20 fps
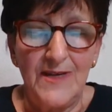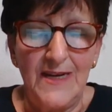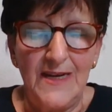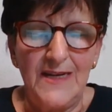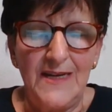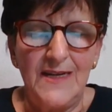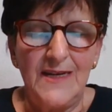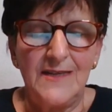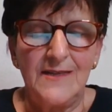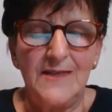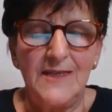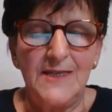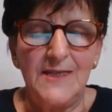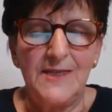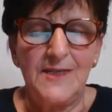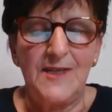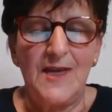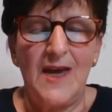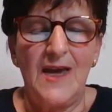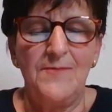really at
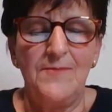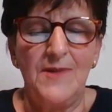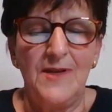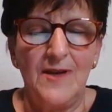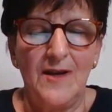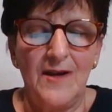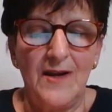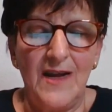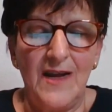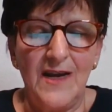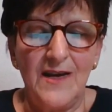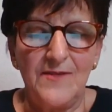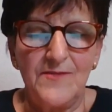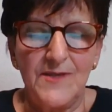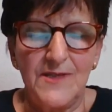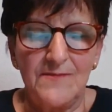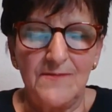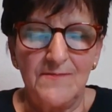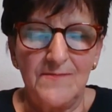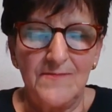this time in our
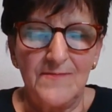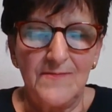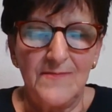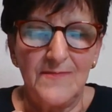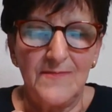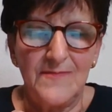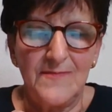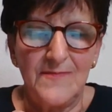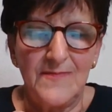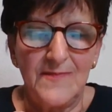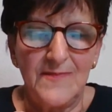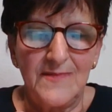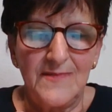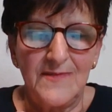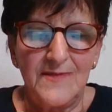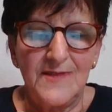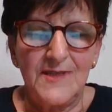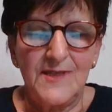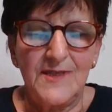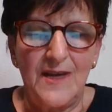lives
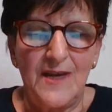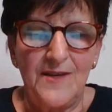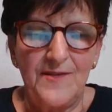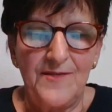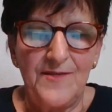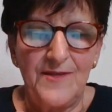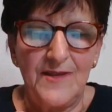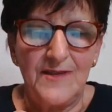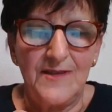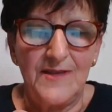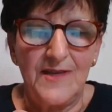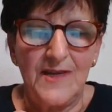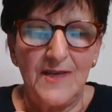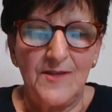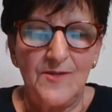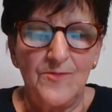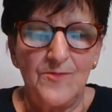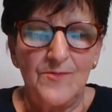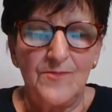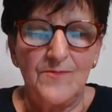something
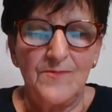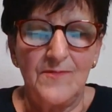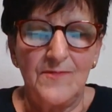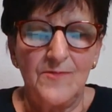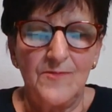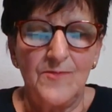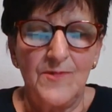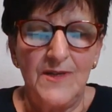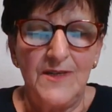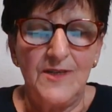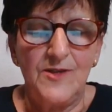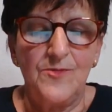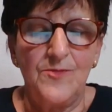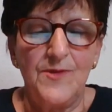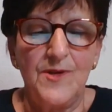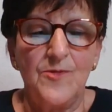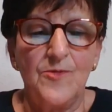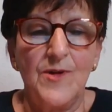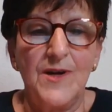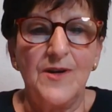that we
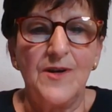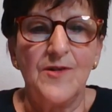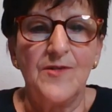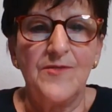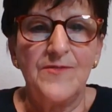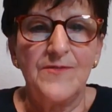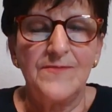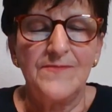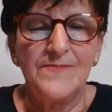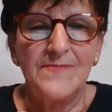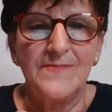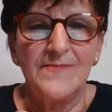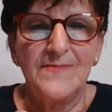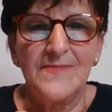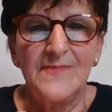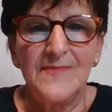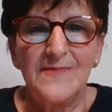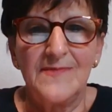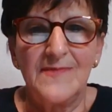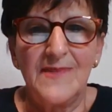need to be aware of,
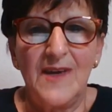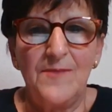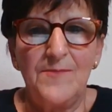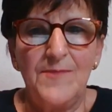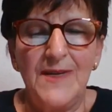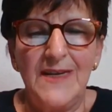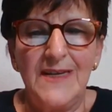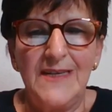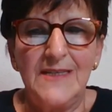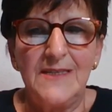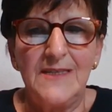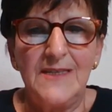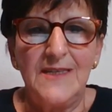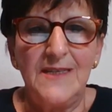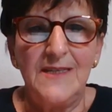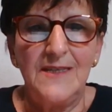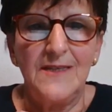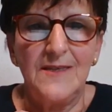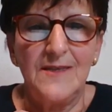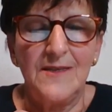
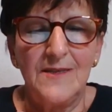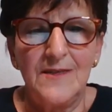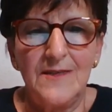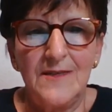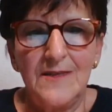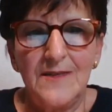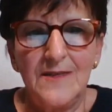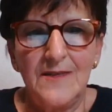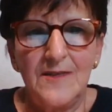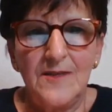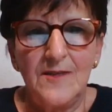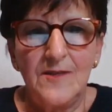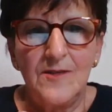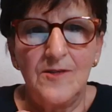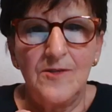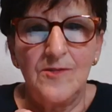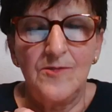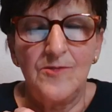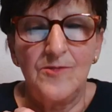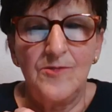ability
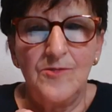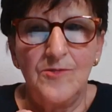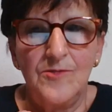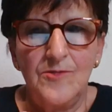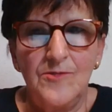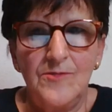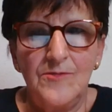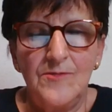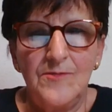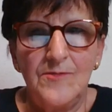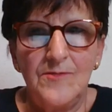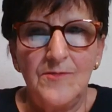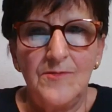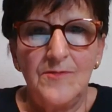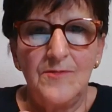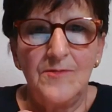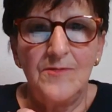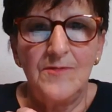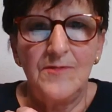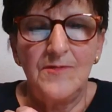to
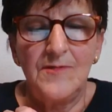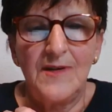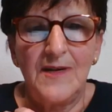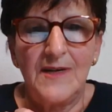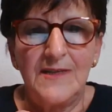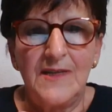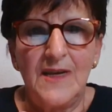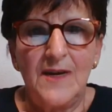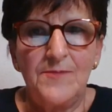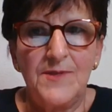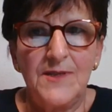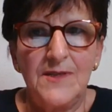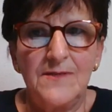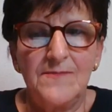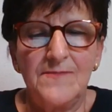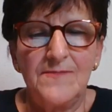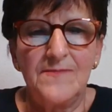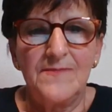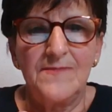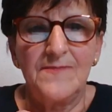
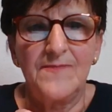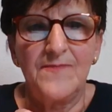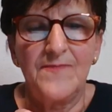adapt.